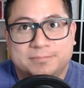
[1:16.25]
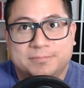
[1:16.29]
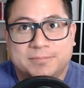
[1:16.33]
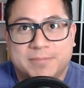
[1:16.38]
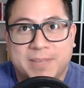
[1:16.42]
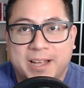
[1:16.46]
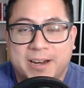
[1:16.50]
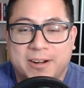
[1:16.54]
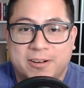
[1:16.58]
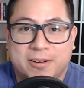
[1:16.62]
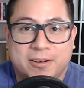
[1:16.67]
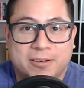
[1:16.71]

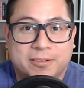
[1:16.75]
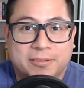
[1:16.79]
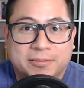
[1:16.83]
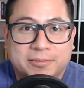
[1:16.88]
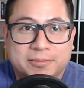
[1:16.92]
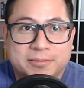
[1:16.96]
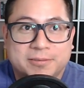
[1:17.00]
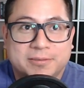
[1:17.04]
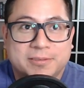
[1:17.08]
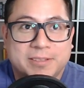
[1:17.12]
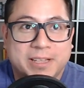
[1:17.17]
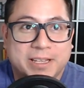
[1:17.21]
I don't know
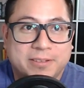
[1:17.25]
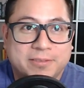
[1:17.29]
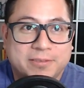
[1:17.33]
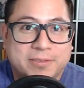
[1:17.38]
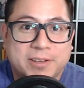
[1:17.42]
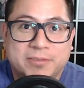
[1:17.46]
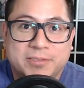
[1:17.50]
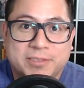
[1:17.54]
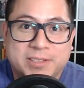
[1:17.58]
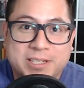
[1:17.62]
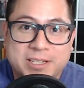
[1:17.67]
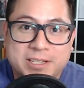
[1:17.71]
like
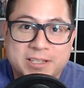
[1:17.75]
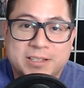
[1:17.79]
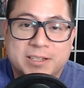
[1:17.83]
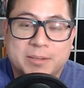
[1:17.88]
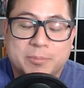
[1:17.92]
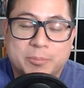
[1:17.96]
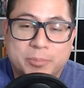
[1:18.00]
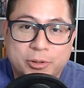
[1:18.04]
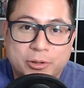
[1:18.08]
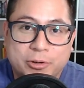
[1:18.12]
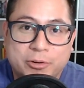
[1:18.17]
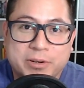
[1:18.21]
15
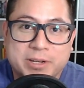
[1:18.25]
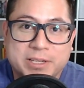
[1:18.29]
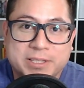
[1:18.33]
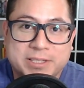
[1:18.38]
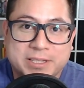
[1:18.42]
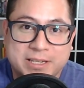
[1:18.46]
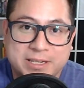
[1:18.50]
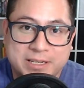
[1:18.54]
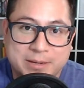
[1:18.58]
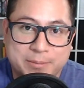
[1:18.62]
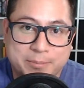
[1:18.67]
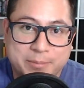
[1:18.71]
employees
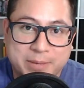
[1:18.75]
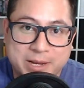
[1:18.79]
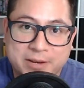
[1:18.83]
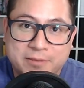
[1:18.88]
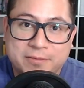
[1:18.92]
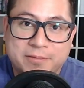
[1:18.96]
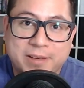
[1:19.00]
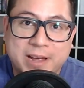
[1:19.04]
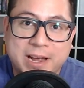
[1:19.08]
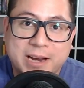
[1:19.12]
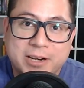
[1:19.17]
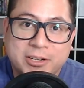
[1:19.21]
in the main
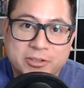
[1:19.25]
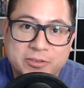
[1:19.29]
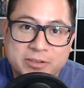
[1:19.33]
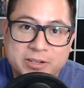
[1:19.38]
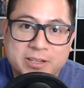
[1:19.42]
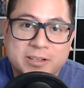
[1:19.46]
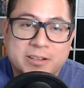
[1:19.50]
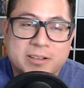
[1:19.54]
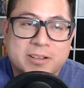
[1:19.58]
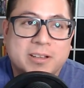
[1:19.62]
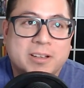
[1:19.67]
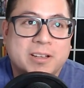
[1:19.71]

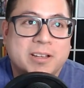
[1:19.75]
factory